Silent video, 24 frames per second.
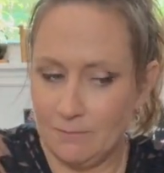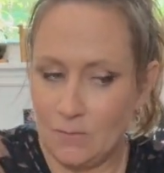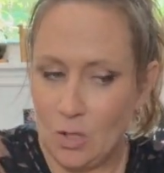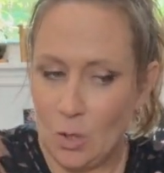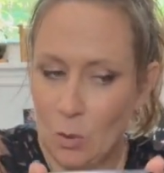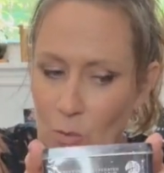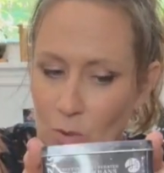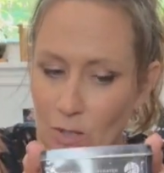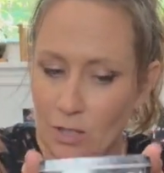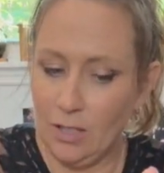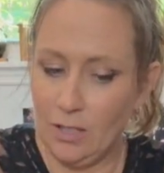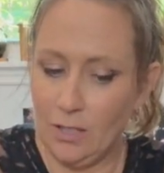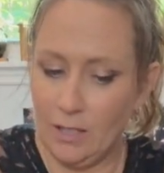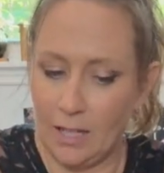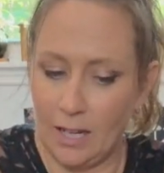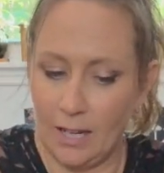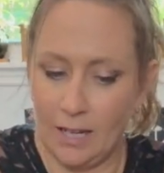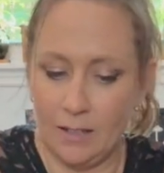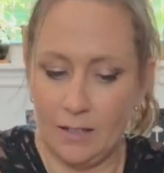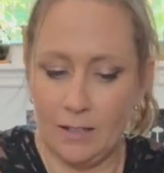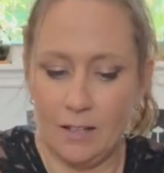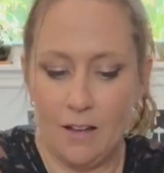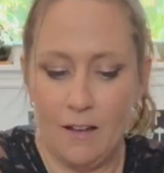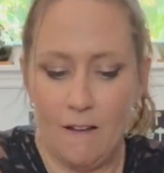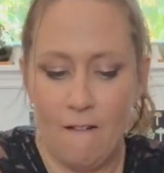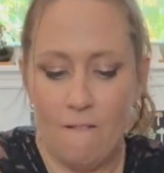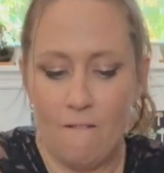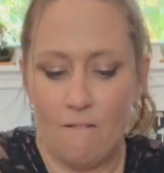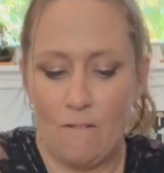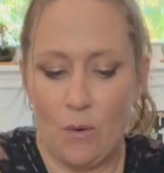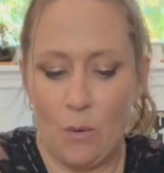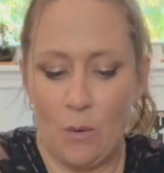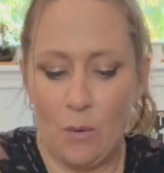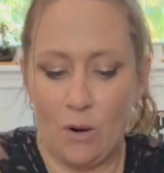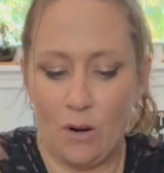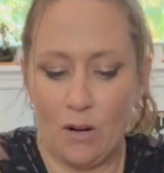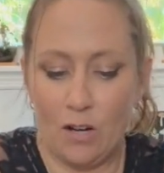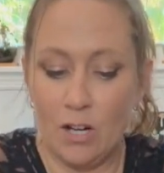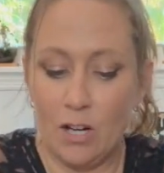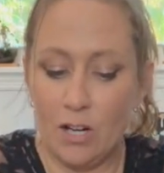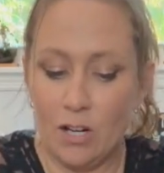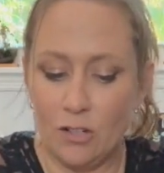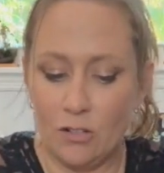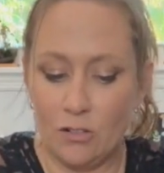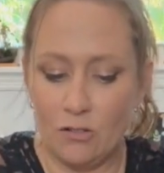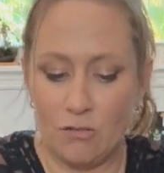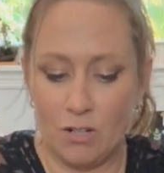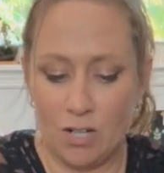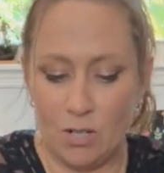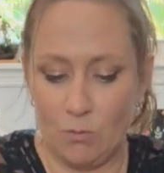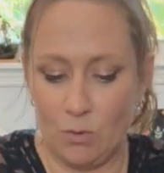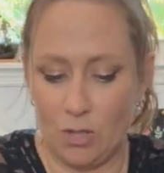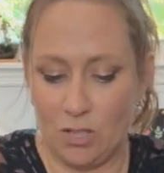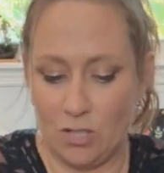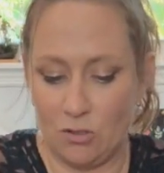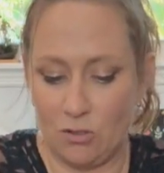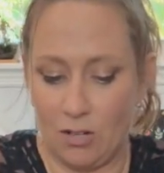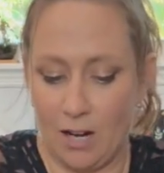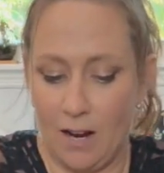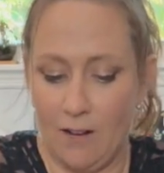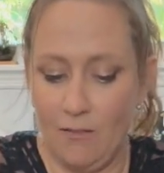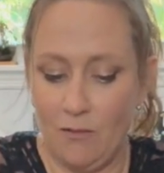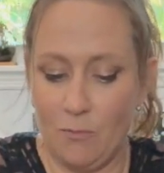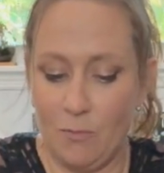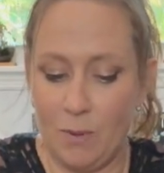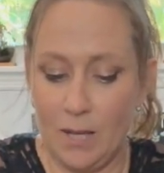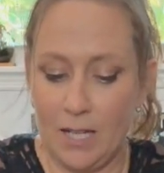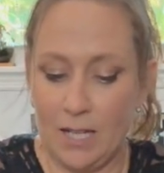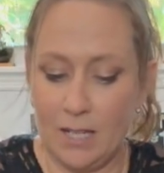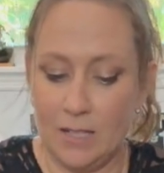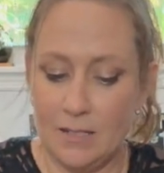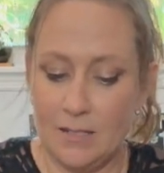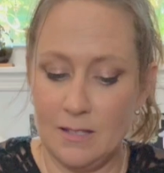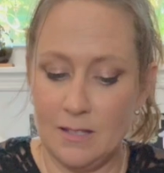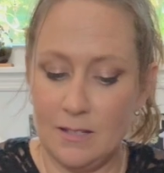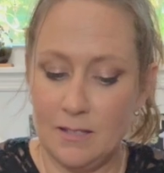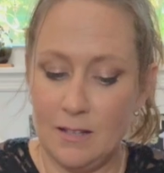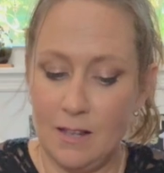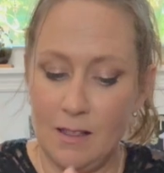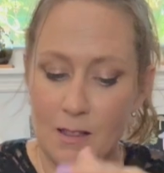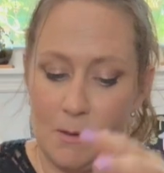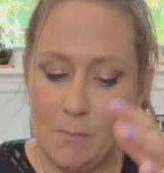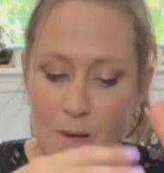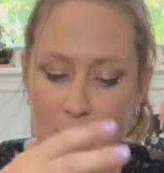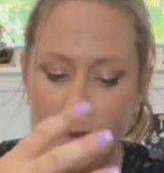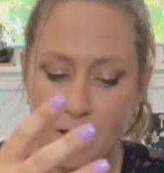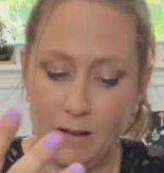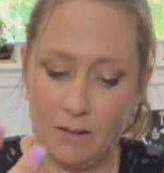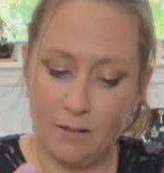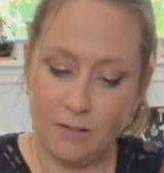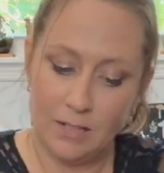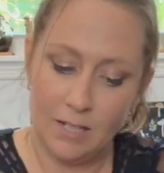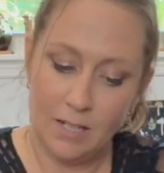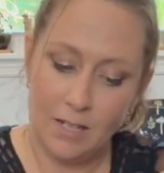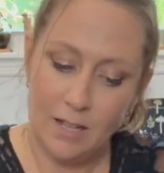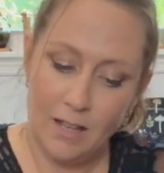would look like for green witchcraft, because it's all about